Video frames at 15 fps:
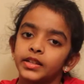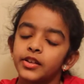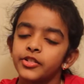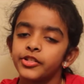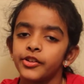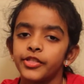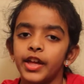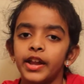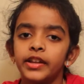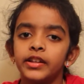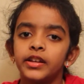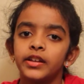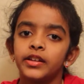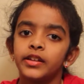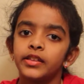So then
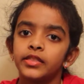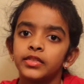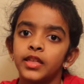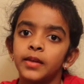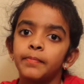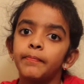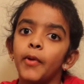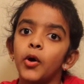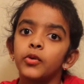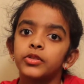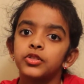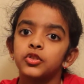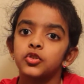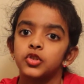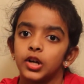they
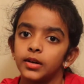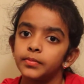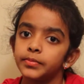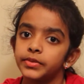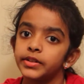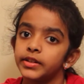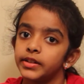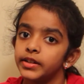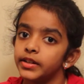both jumped,